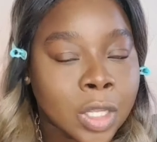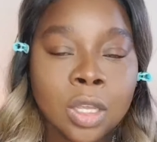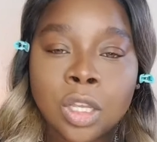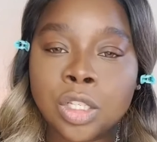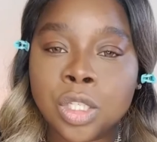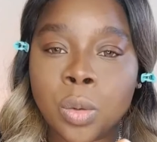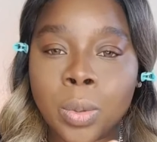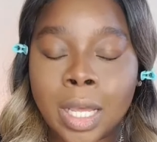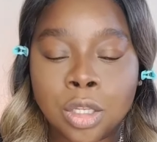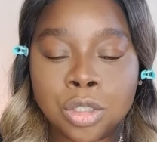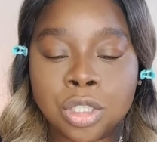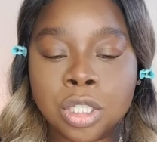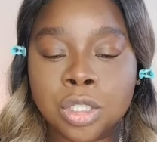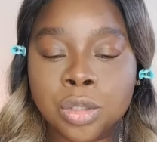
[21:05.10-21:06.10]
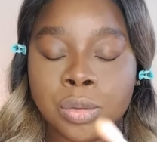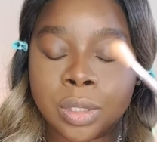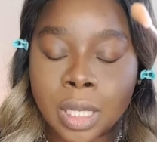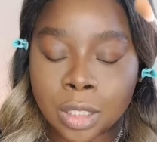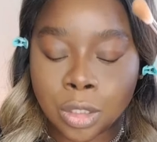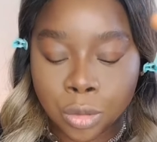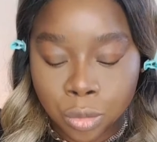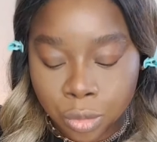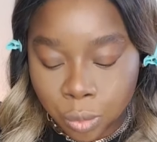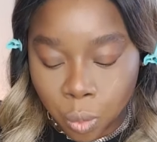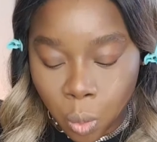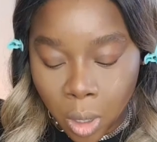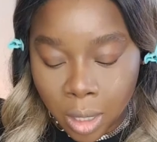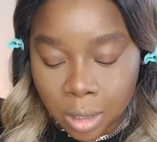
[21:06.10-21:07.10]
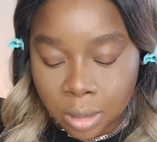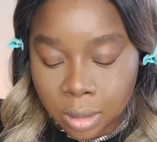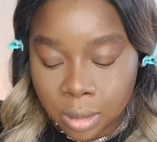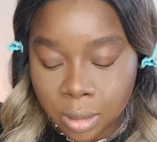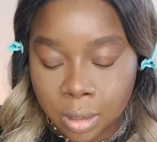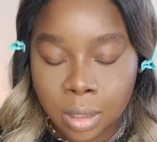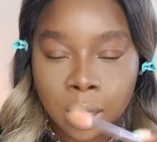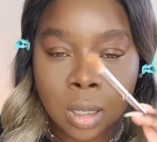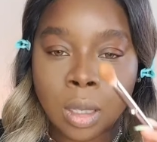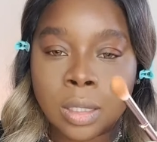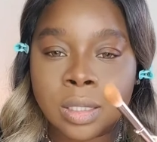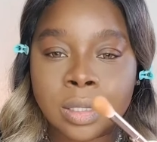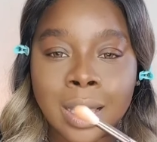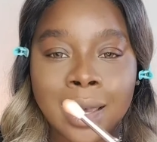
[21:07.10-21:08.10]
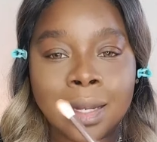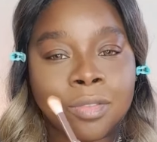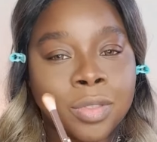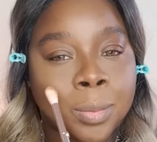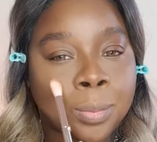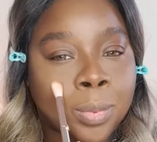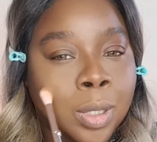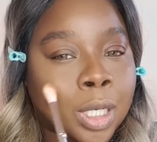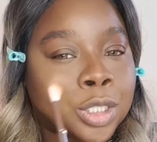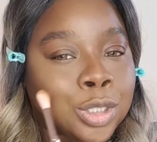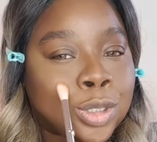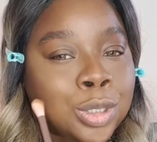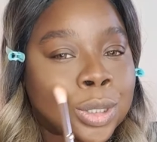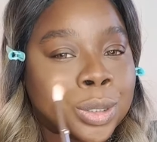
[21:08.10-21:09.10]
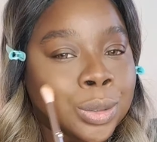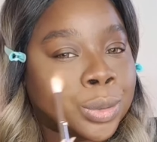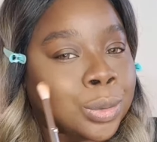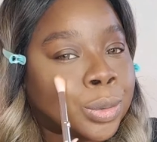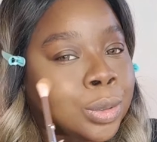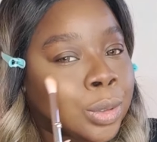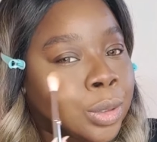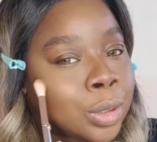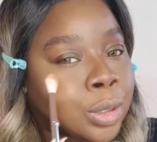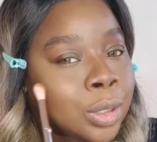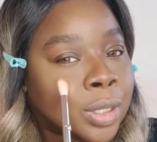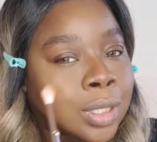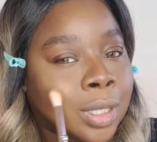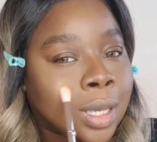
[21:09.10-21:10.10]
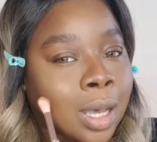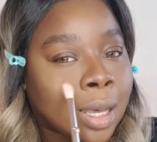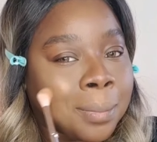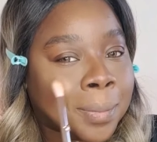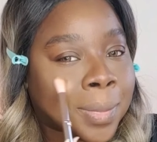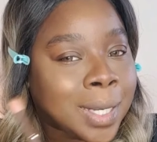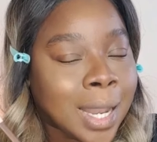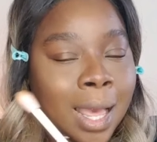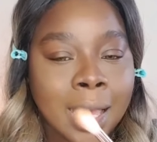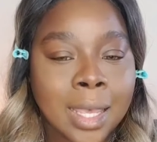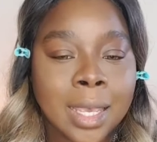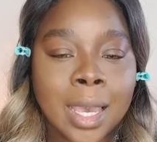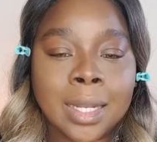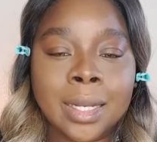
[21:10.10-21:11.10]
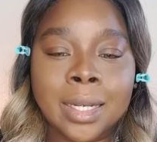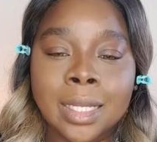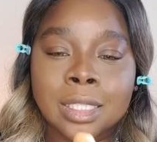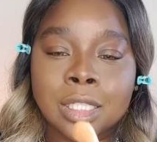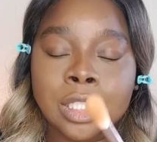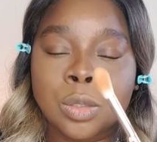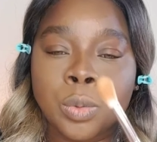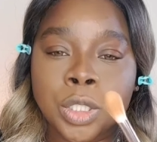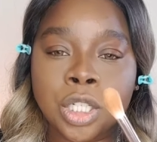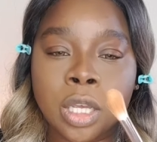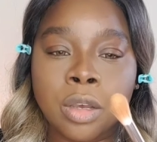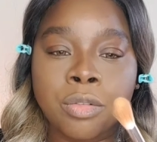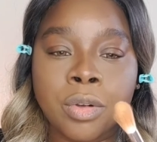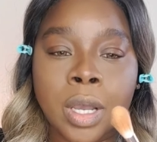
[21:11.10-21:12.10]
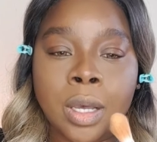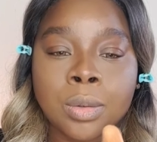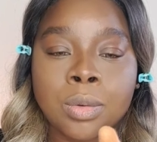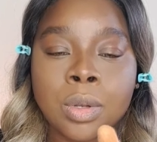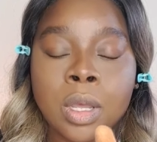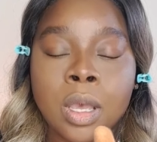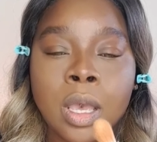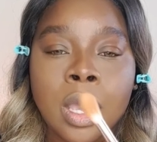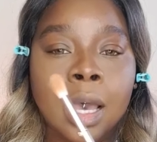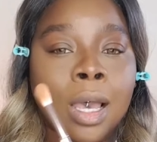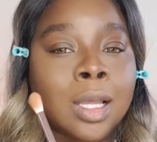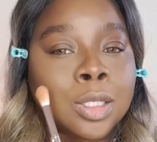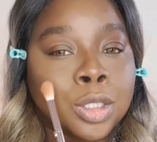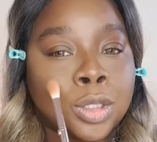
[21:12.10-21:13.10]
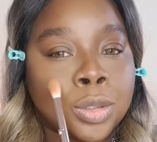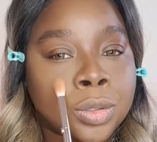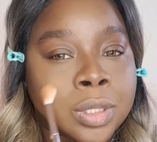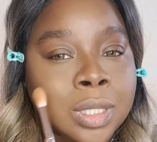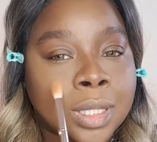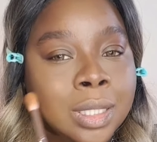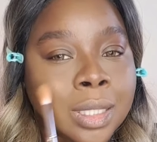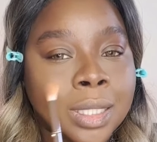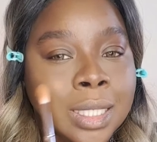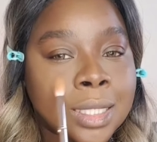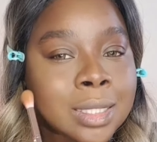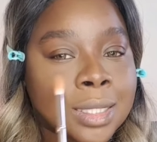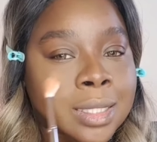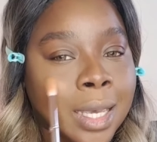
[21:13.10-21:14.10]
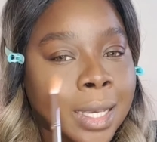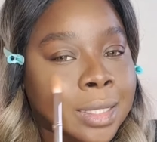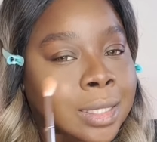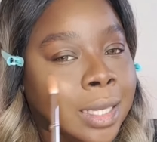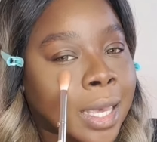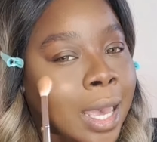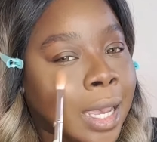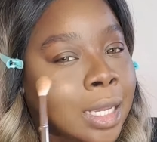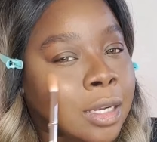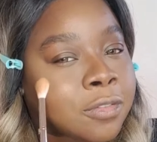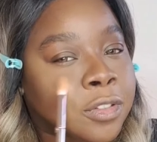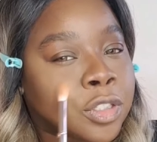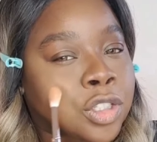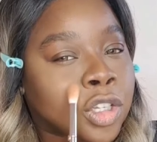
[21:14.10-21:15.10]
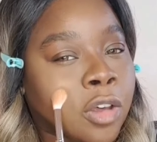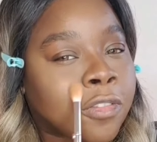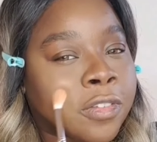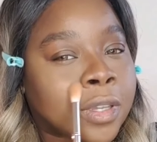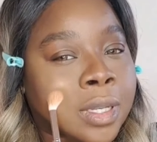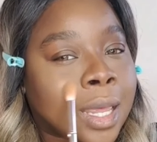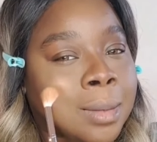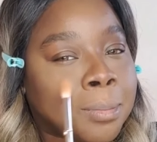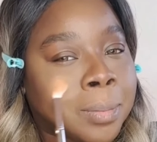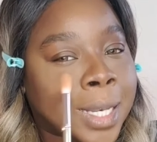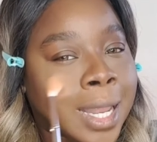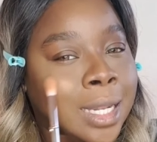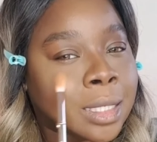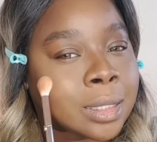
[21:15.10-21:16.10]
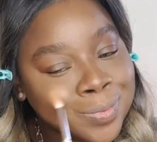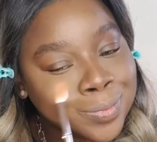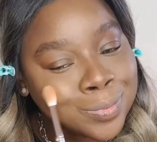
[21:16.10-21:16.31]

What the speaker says: So what I usually do is I use one side of the brush to apply, and I like to switch it around and use the clean side to kind of soften and blend.